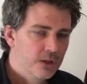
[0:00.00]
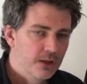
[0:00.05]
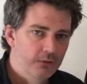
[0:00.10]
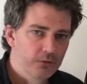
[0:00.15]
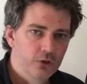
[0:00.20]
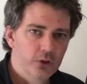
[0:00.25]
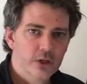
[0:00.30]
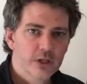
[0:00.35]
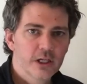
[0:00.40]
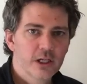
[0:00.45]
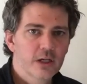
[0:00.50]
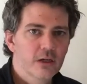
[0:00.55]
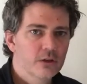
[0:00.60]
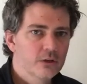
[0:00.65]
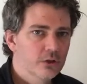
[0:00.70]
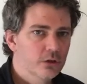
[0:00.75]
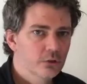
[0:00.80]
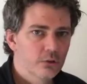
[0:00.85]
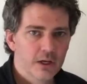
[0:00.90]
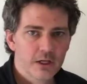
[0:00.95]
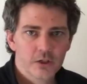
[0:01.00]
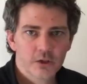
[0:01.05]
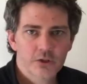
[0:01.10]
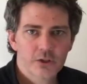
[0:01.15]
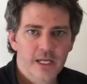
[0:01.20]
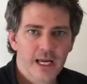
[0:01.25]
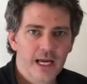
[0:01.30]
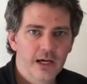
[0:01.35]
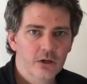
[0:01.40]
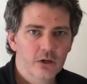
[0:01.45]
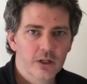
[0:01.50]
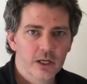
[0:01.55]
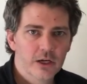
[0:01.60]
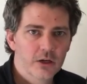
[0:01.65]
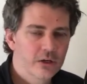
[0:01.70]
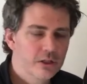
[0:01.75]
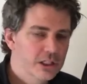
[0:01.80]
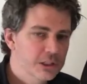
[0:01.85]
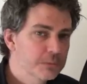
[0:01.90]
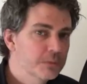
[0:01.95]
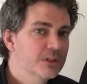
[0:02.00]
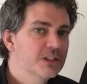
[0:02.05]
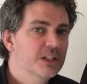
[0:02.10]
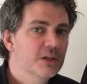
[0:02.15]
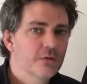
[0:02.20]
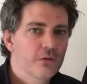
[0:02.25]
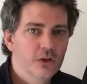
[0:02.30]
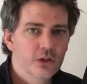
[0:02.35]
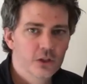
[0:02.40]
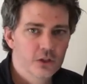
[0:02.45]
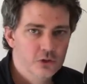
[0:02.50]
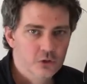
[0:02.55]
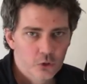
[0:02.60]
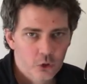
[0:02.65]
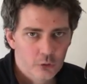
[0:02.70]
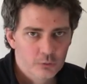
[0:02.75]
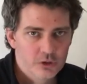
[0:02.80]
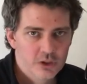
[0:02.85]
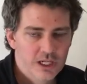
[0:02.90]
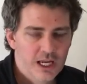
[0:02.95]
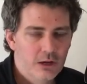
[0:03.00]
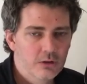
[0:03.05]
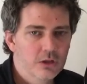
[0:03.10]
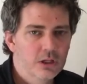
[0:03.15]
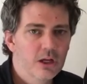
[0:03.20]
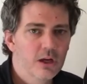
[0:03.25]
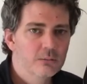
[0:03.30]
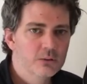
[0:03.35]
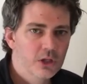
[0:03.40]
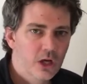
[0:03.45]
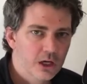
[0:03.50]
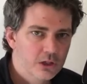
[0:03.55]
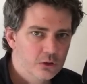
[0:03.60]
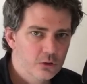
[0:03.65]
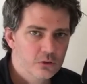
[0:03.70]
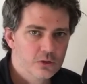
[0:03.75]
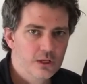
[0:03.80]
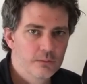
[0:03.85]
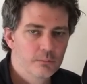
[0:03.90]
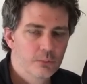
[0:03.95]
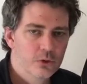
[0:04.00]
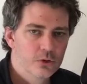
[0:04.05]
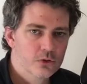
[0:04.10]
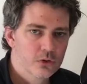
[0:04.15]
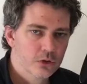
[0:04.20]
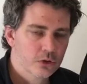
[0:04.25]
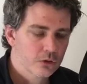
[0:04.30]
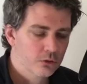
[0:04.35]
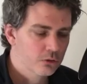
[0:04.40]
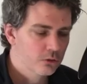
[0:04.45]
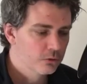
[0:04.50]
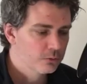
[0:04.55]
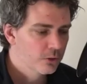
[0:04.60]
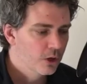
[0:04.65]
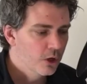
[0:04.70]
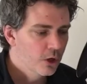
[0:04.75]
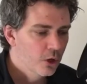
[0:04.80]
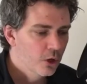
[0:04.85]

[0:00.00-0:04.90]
If you're here in the greater Seattle area, specifically Snohomish County, come talk to us at Persinger Group.